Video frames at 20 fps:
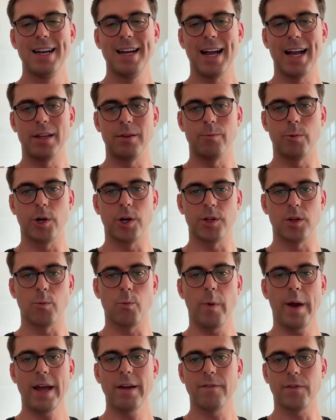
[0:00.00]
And we're going to
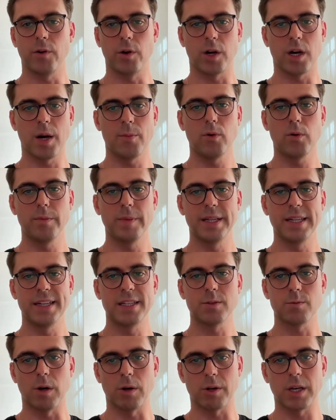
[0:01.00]
wait for a couple
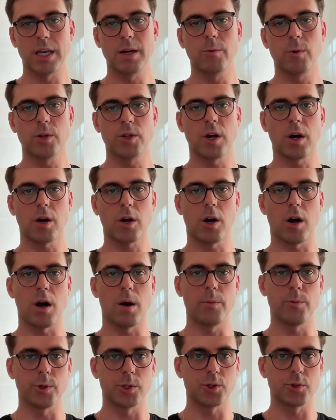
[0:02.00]
minutes while
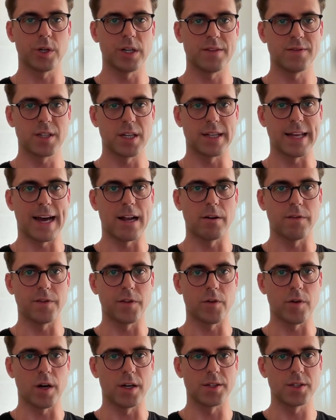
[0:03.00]
keyword.com retrieves the data
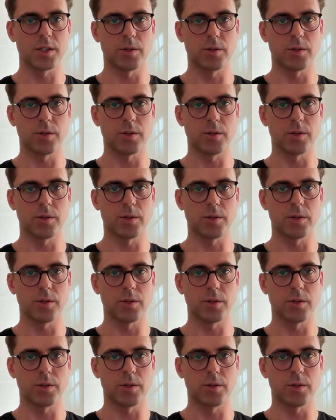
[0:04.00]
for us.